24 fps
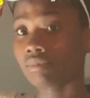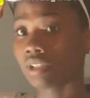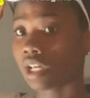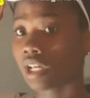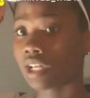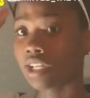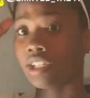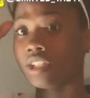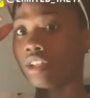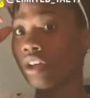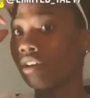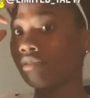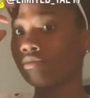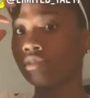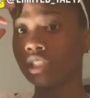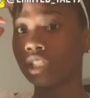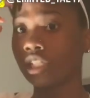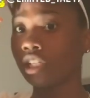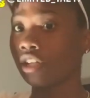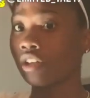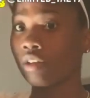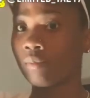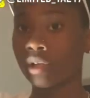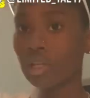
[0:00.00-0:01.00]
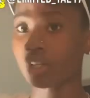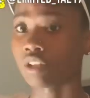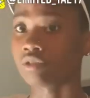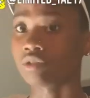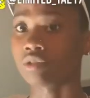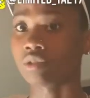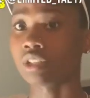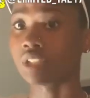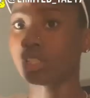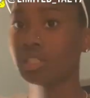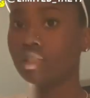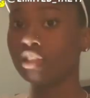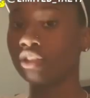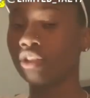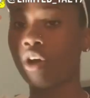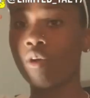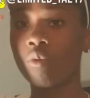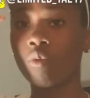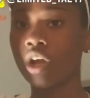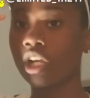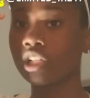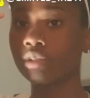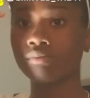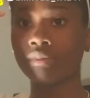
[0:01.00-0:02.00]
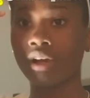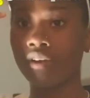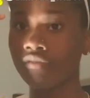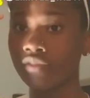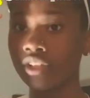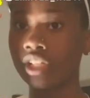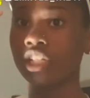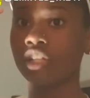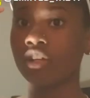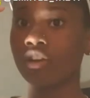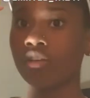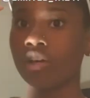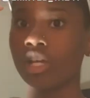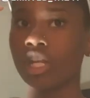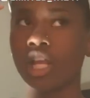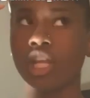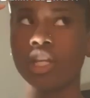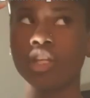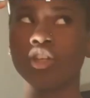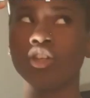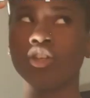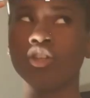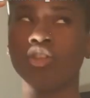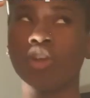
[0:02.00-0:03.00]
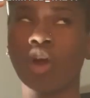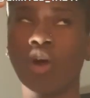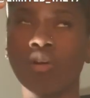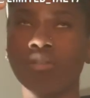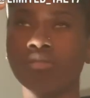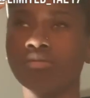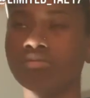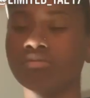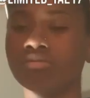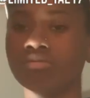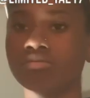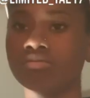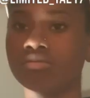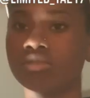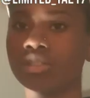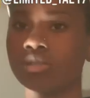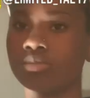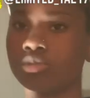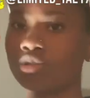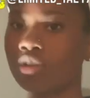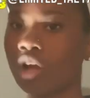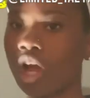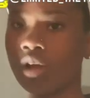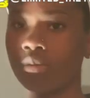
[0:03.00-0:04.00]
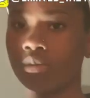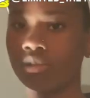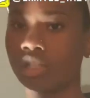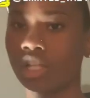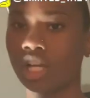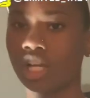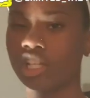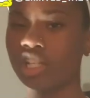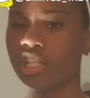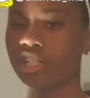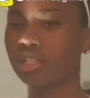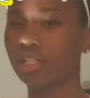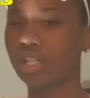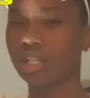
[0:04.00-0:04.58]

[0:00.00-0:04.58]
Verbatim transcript: Like y'all really getting on my nerves with this. Don't watch my video and then don't subscribe or like.